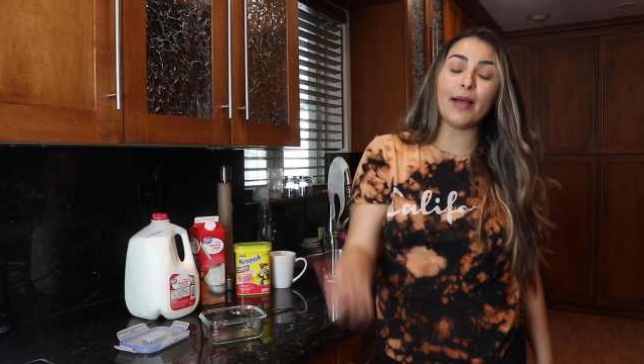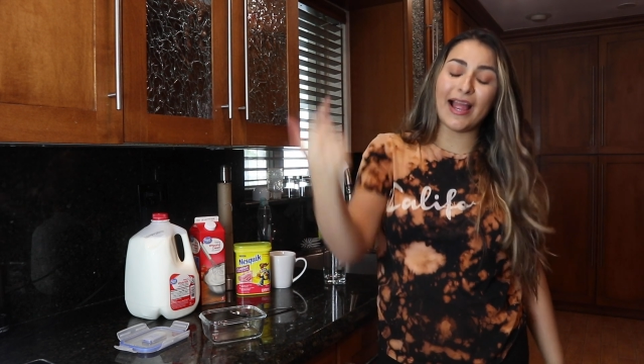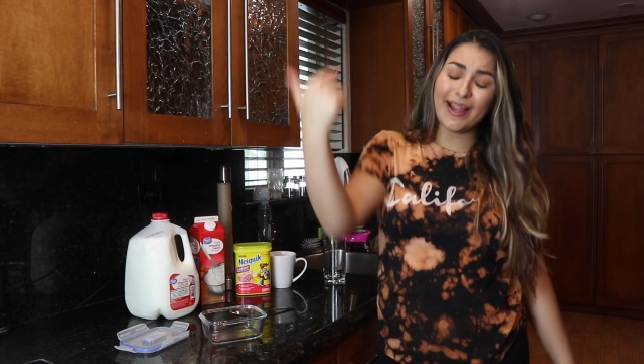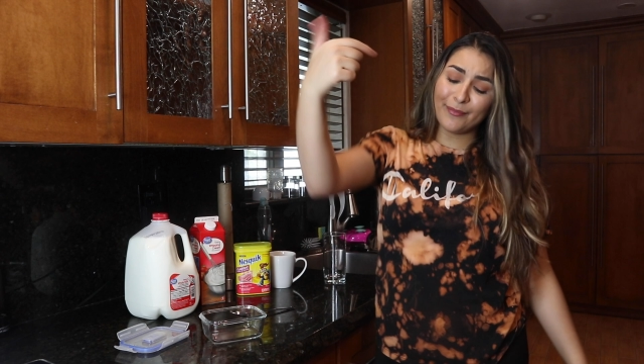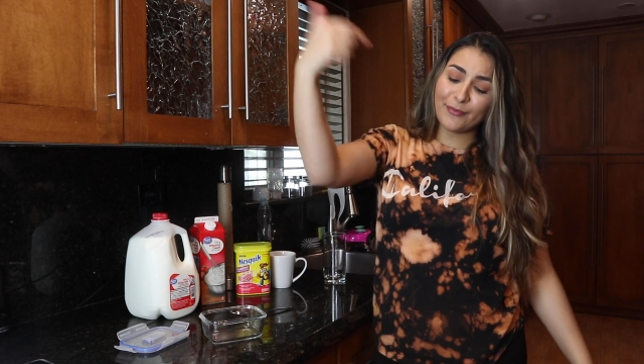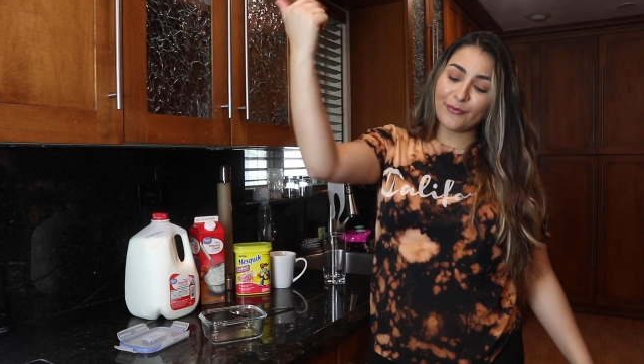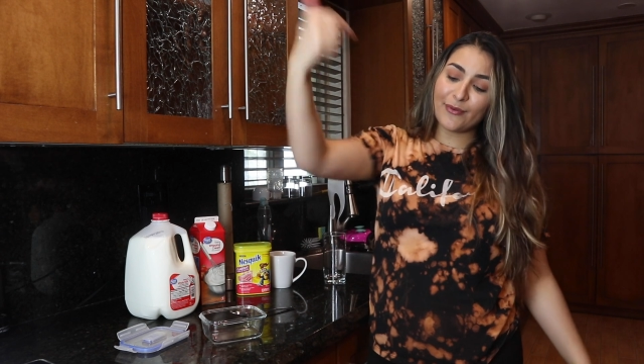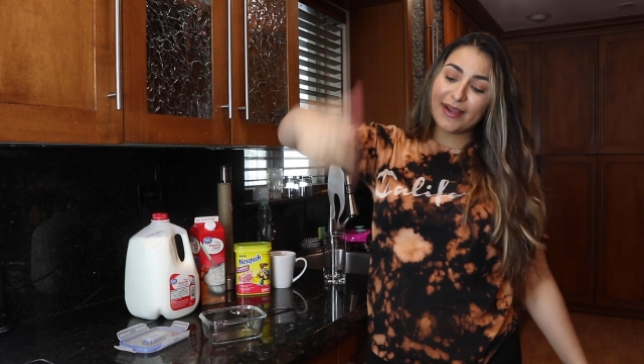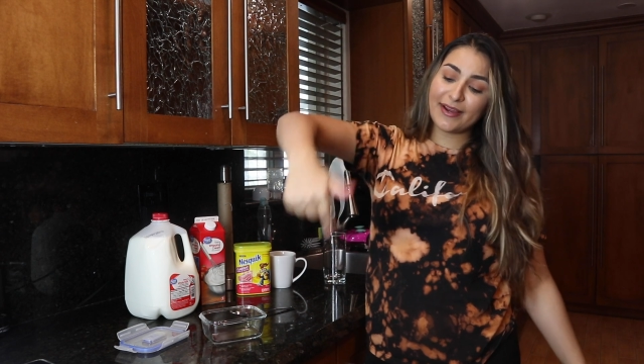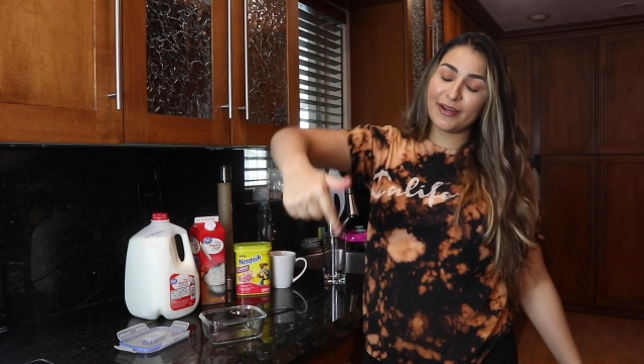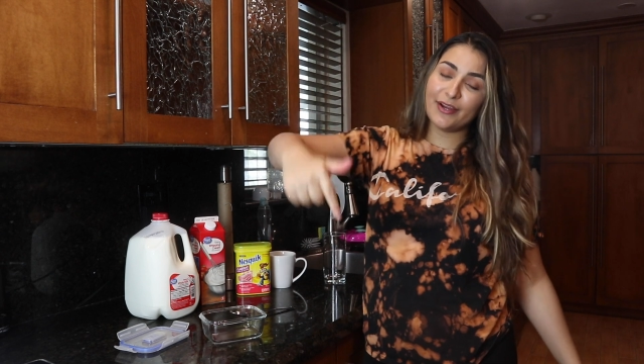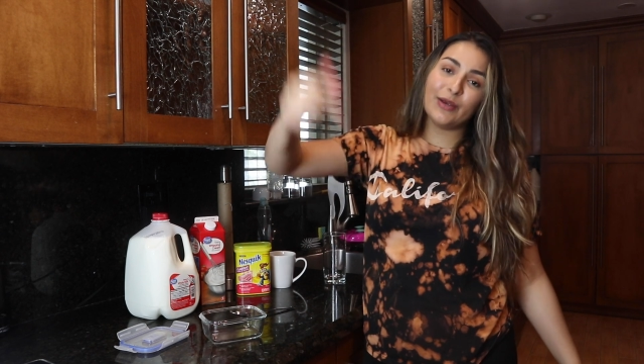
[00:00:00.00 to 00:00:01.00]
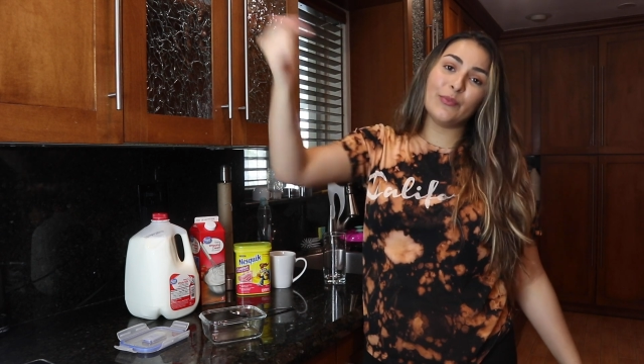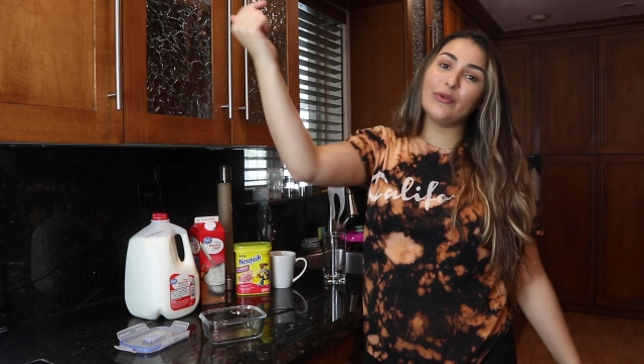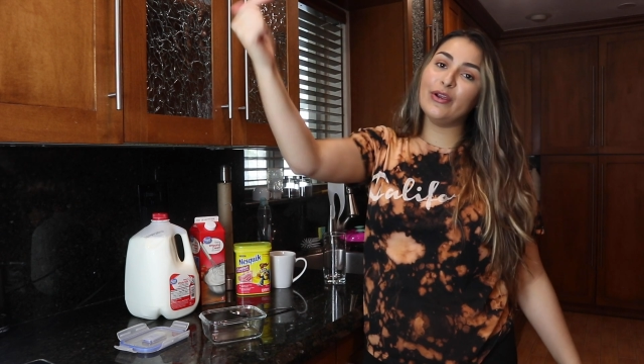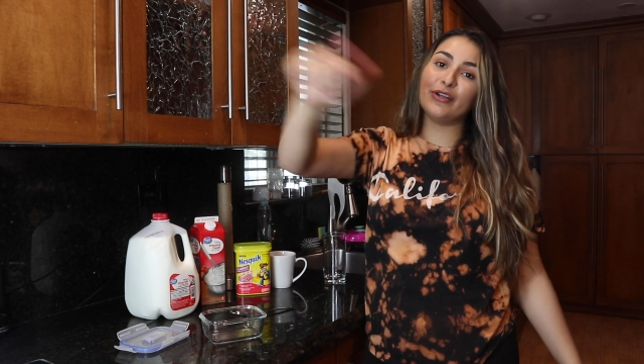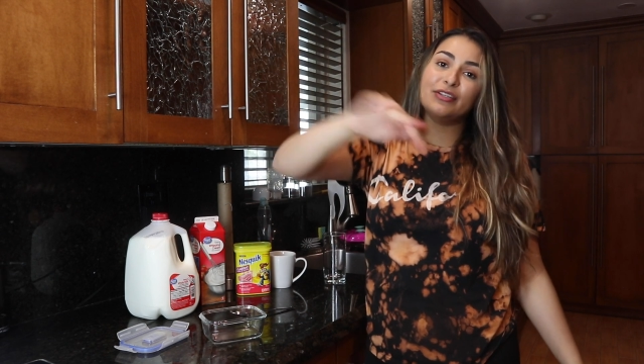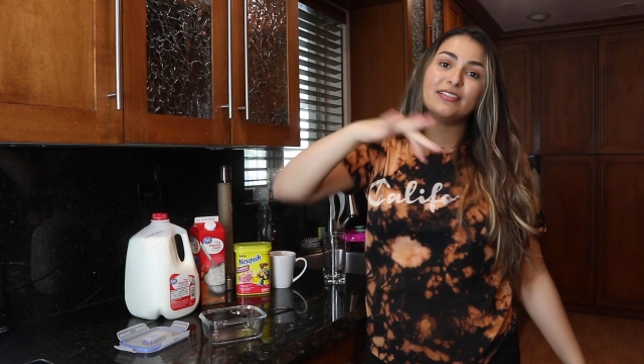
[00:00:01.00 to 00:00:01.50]
I am right here.
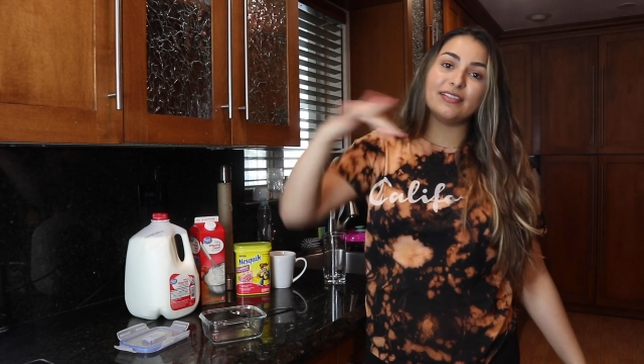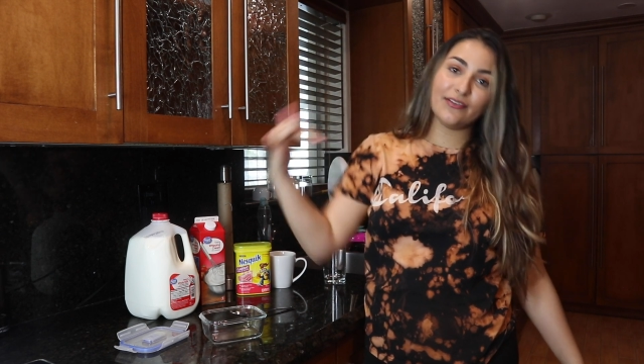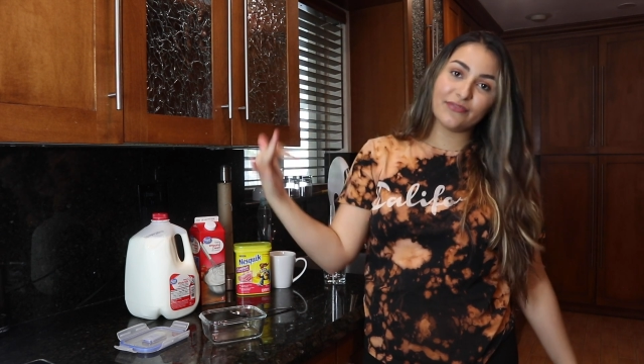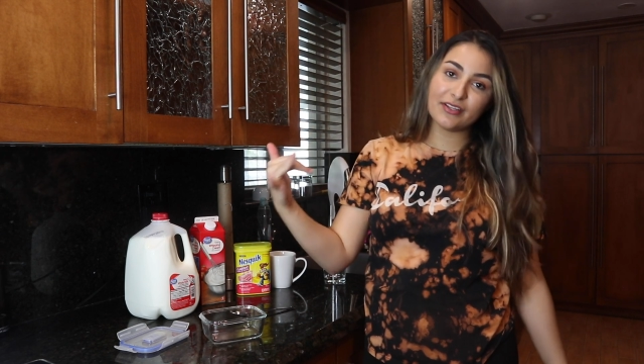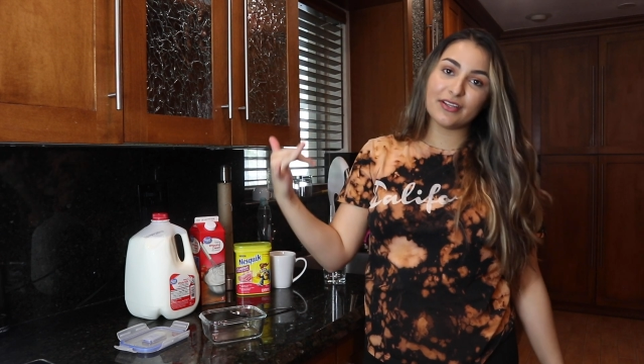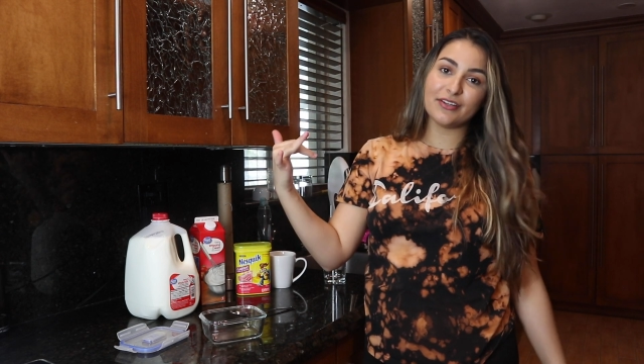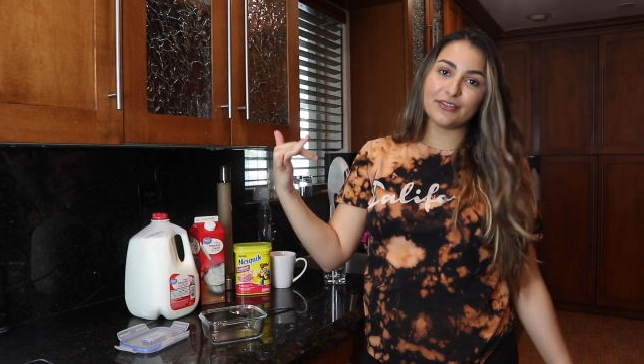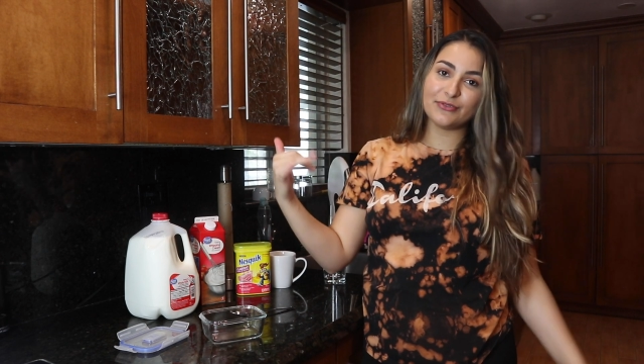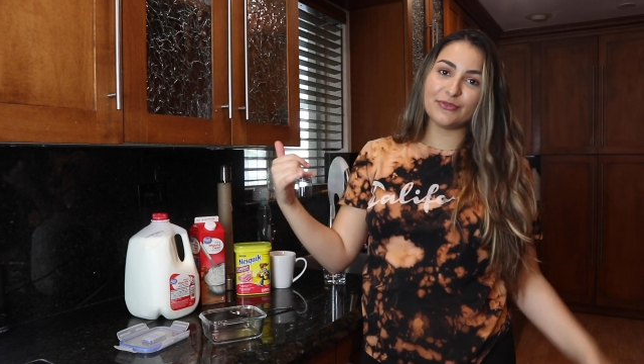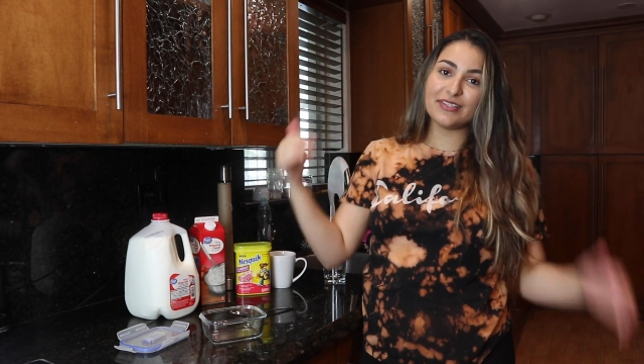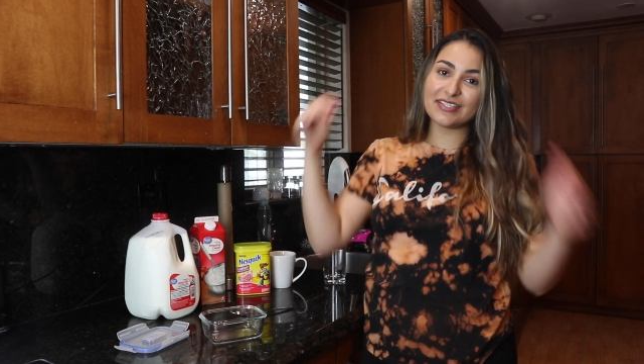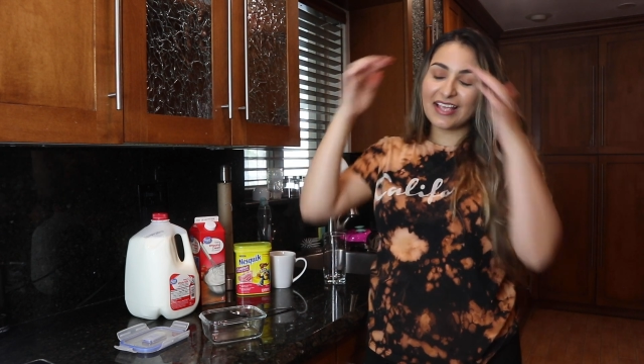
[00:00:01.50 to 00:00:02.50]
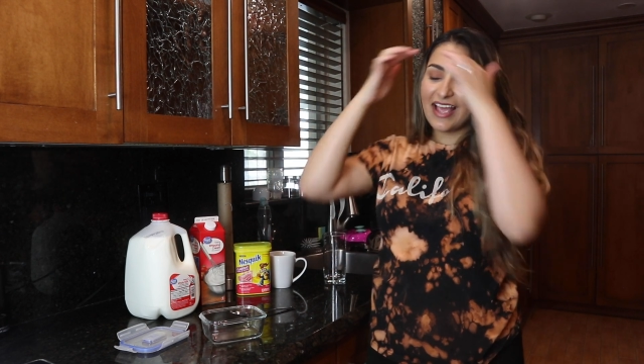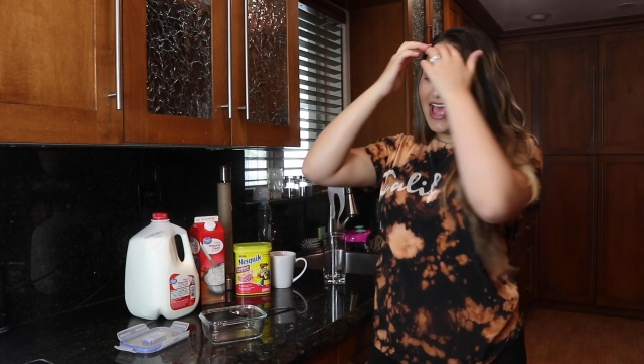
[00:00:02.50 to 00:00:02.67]
We are definitely gonna do this.